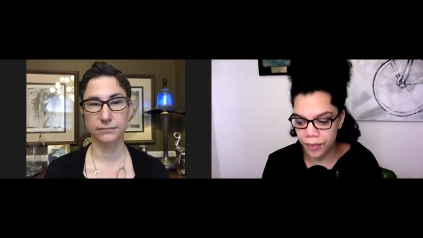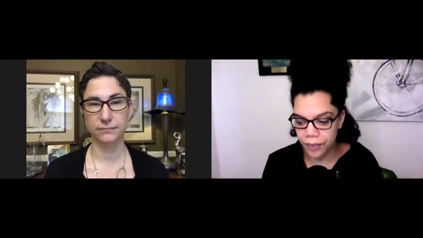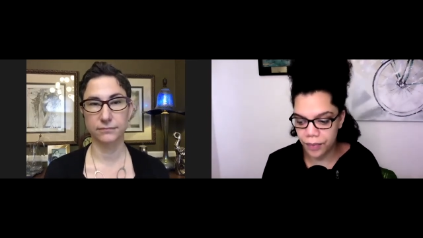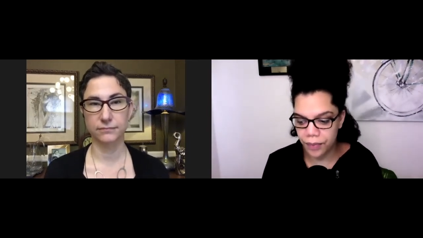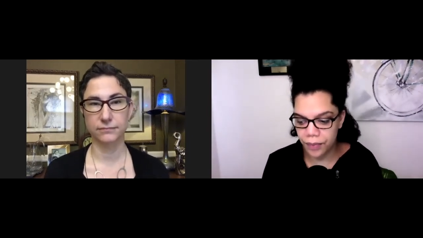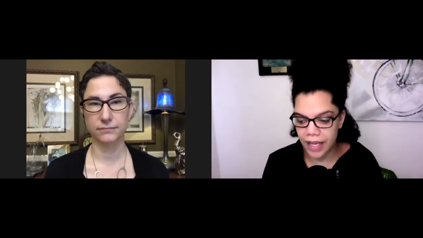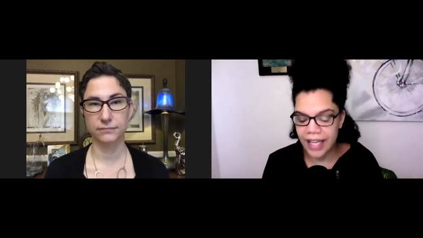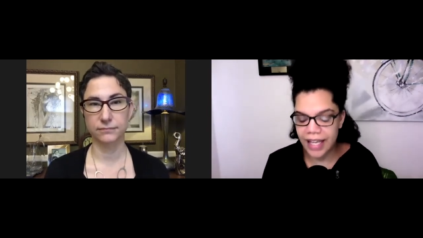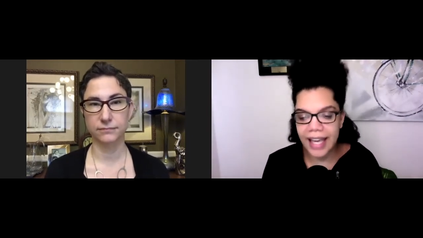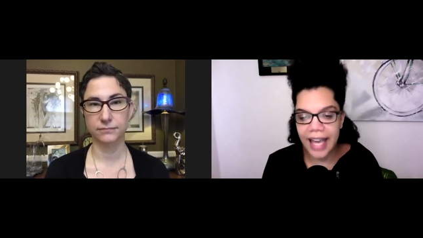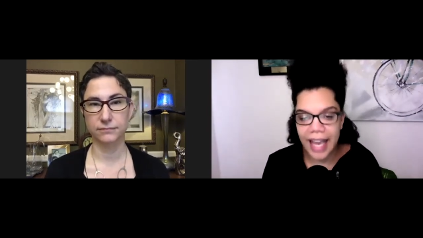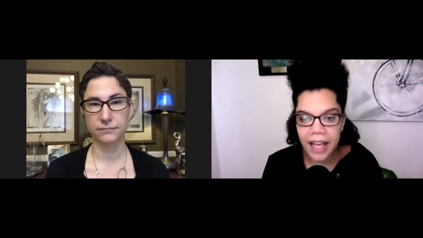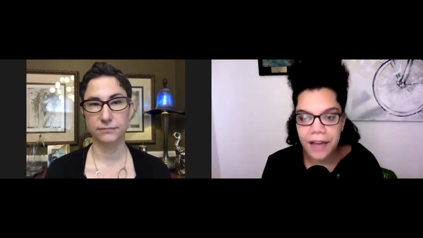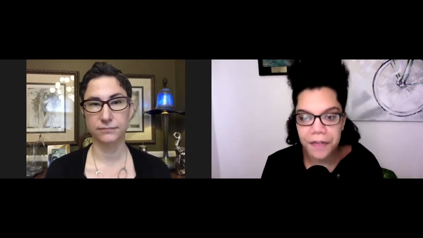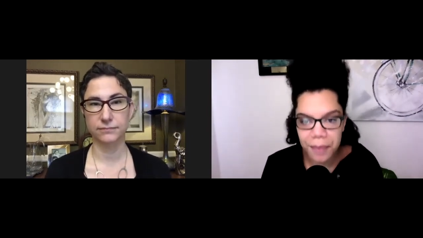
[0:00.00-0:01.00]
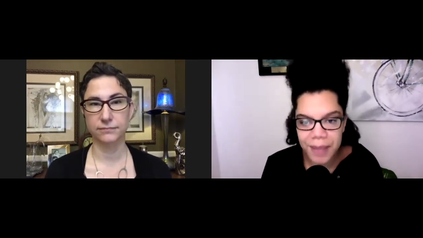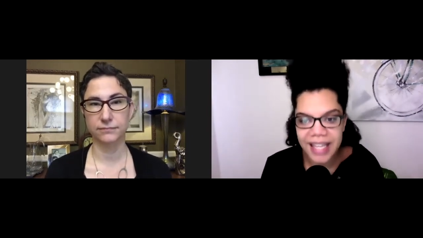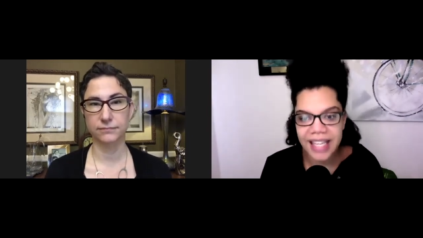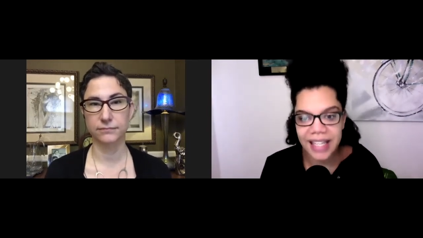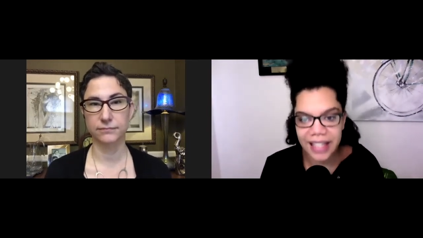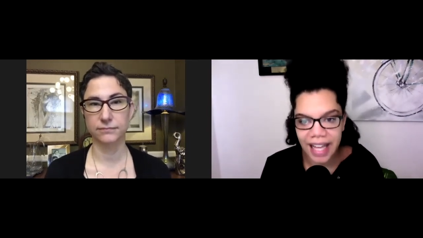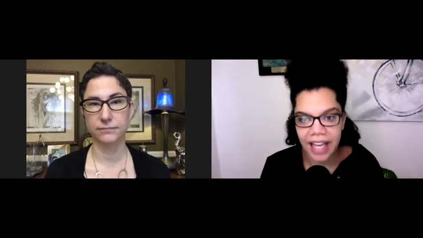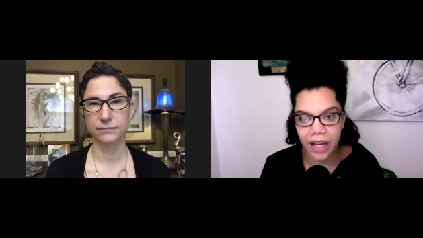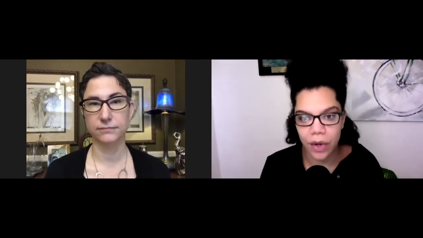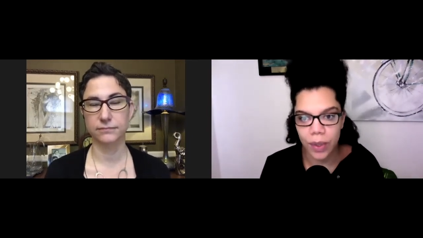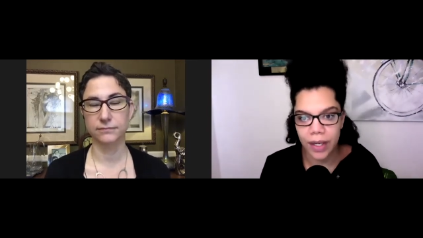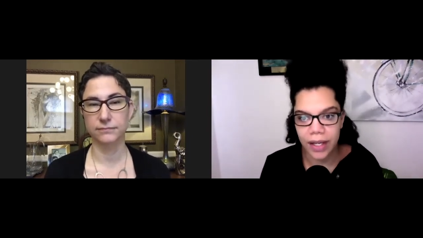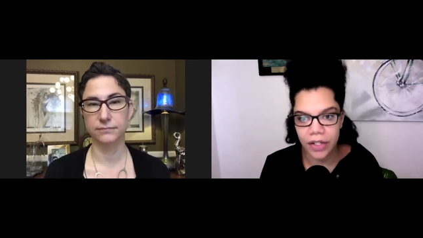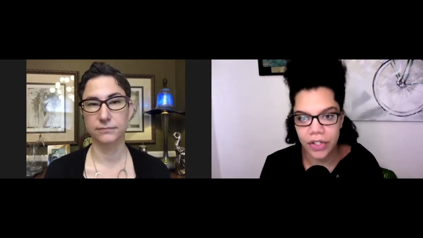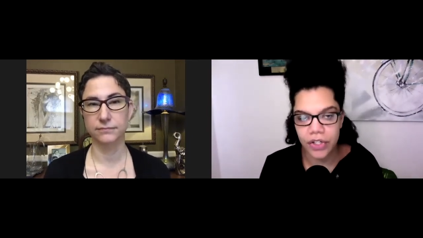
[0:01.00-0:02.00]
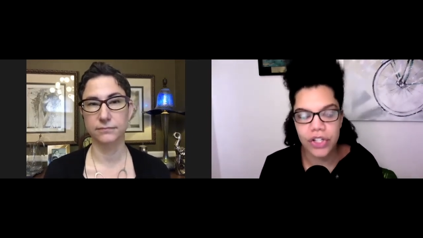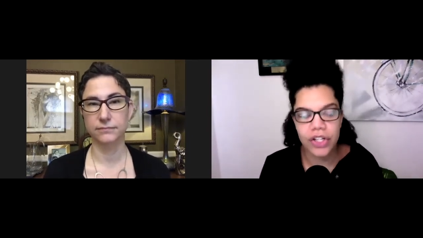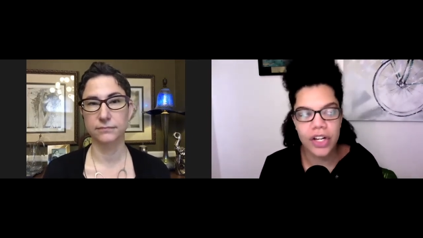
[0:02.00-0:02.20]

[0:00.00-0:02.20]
Speaker 1: it gave me language